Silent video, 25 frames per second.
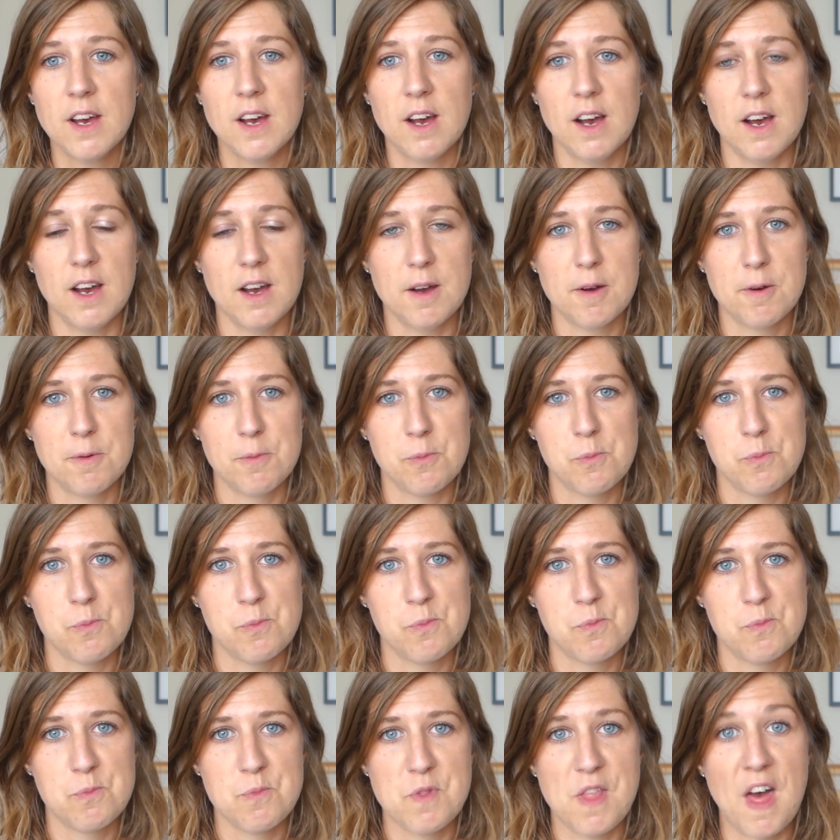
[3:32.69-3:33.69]

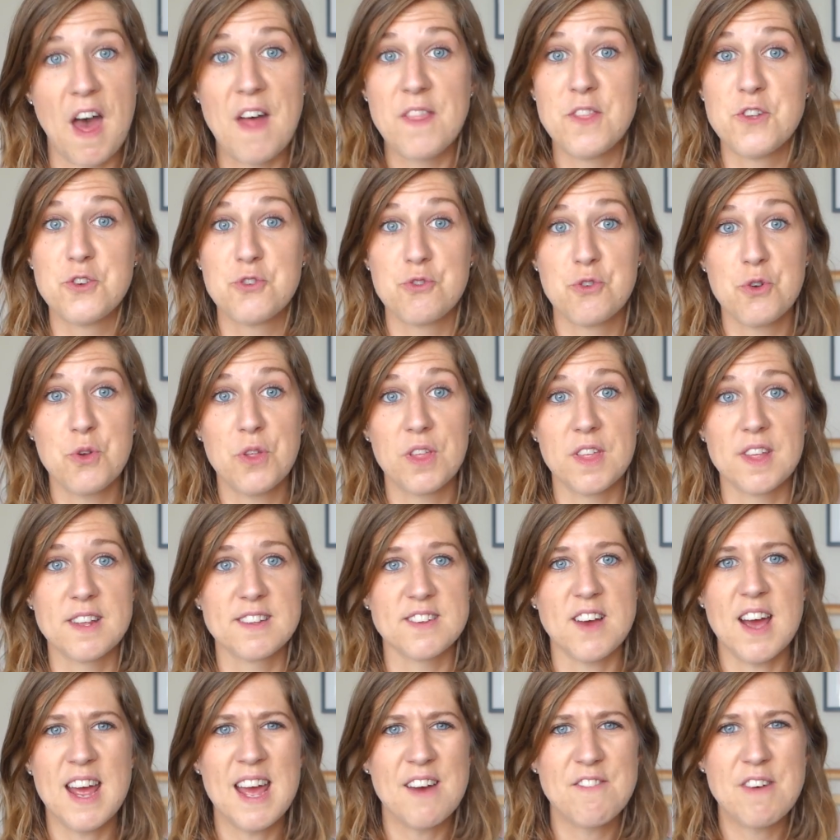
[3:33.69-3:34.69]
And the truth
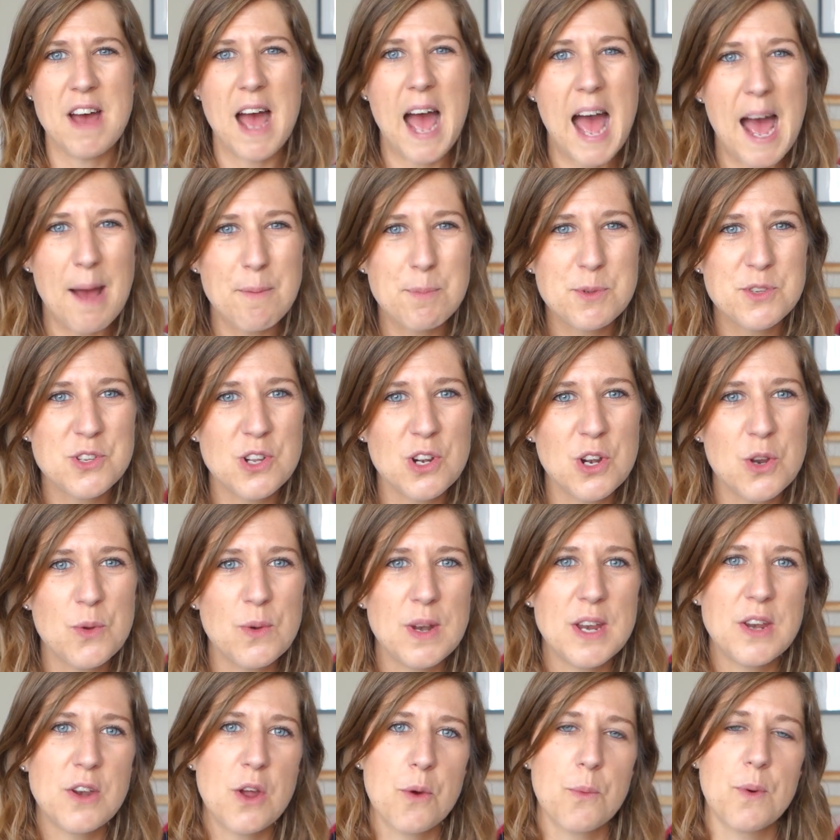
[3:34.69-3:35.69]
is, I have
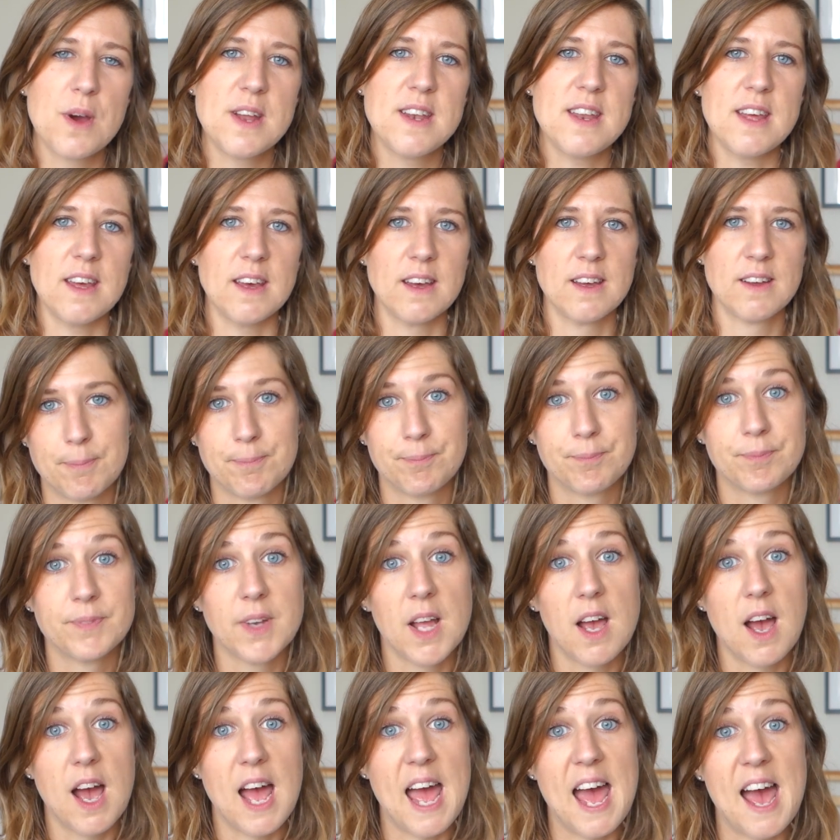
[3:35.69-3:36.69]
absolutely no idea.
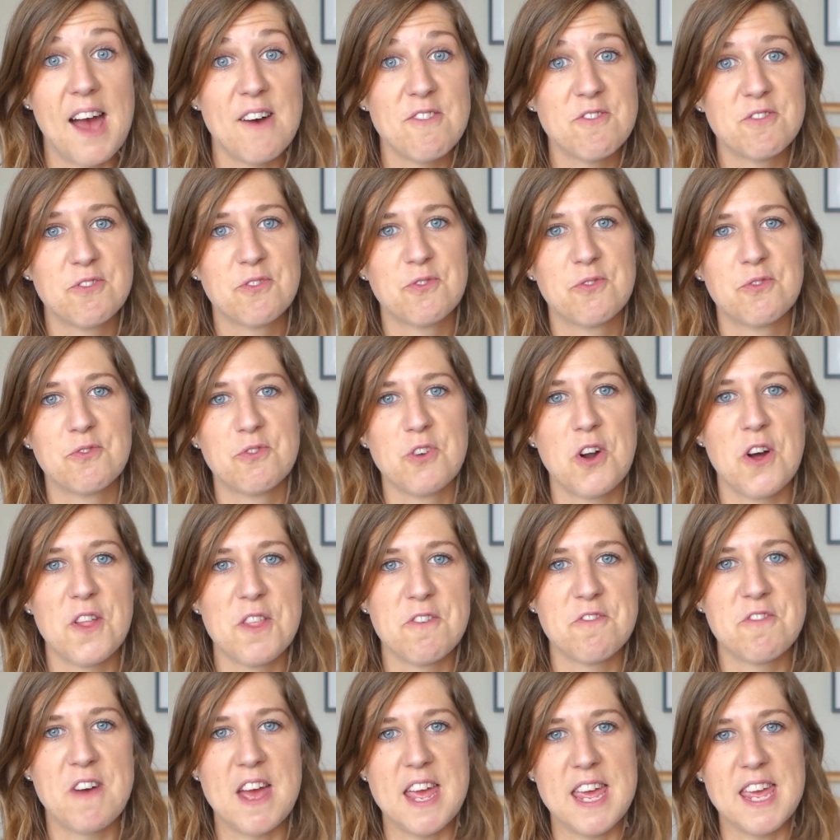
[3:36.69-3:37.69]
I have
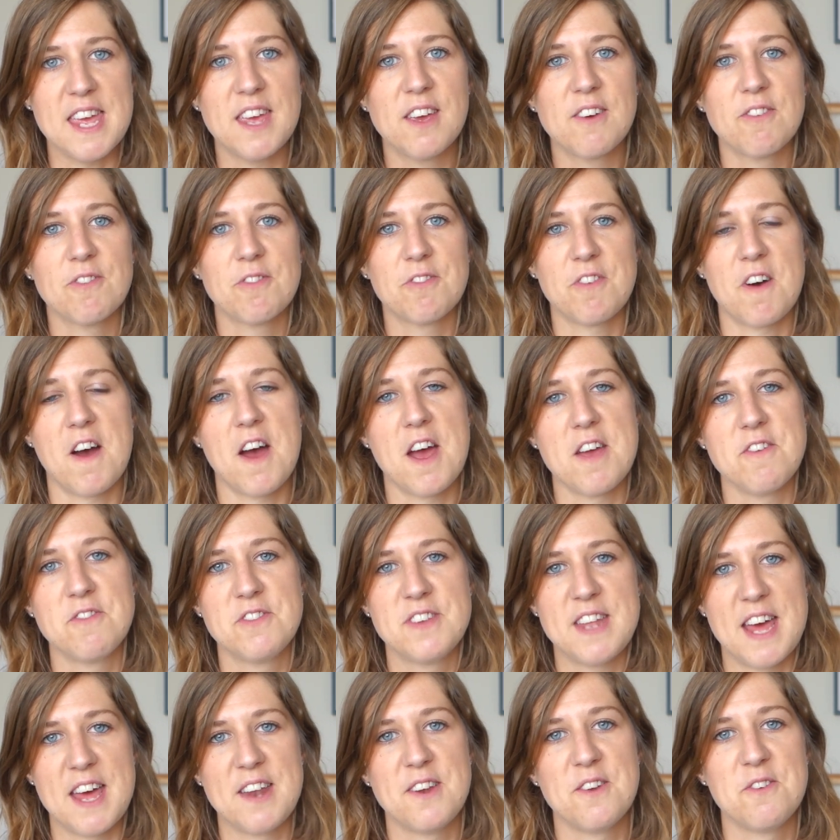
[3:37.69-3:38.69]
rather vague 5,
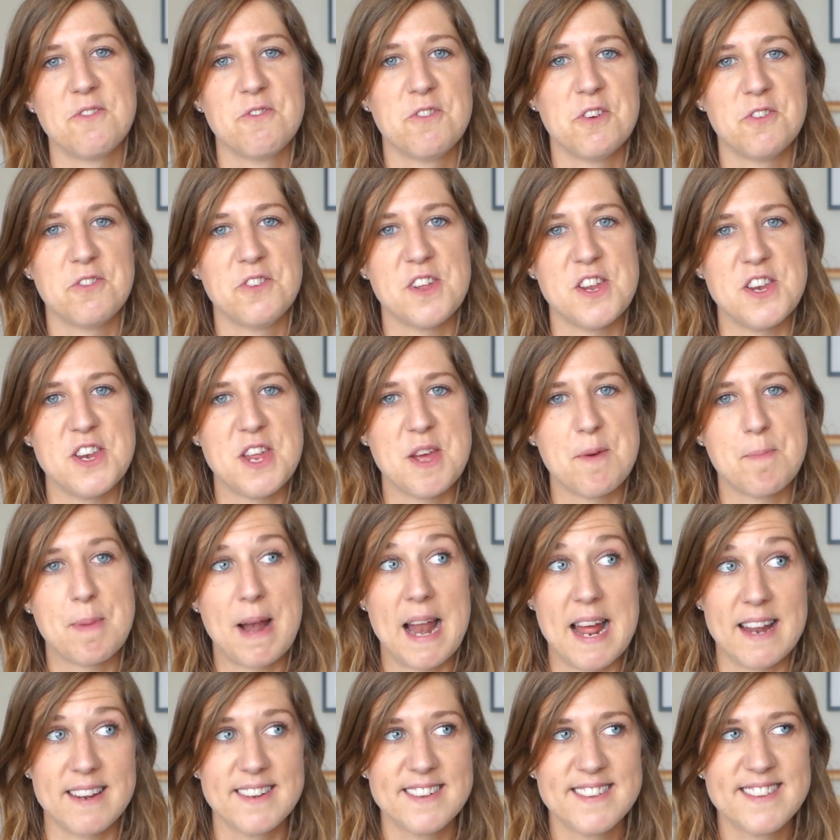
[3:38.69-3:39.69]
10, and 15-year
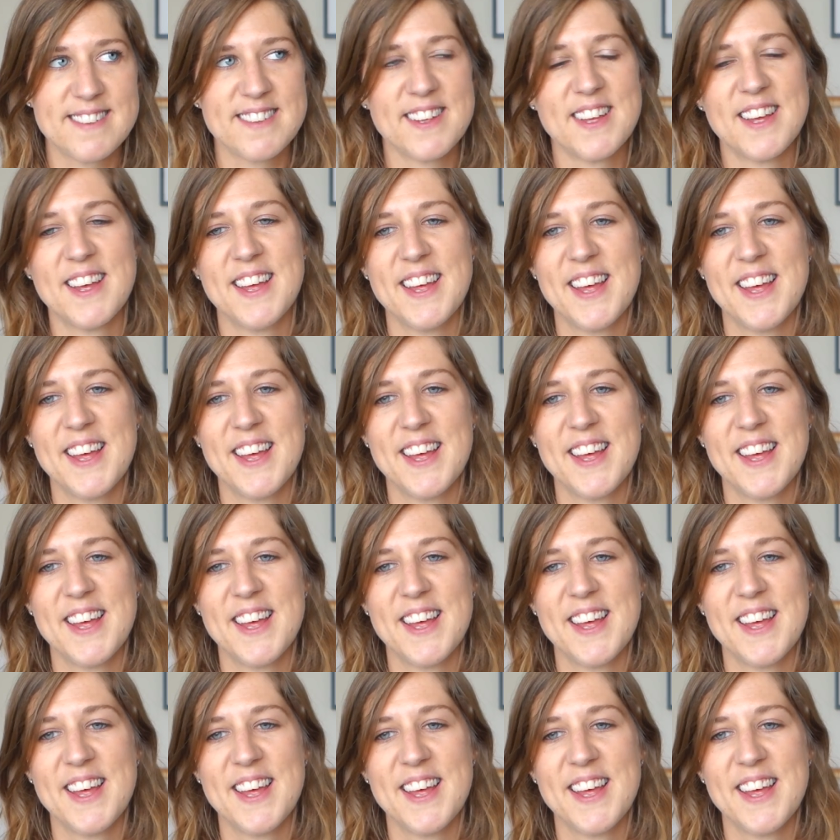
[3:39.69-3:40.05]
plans.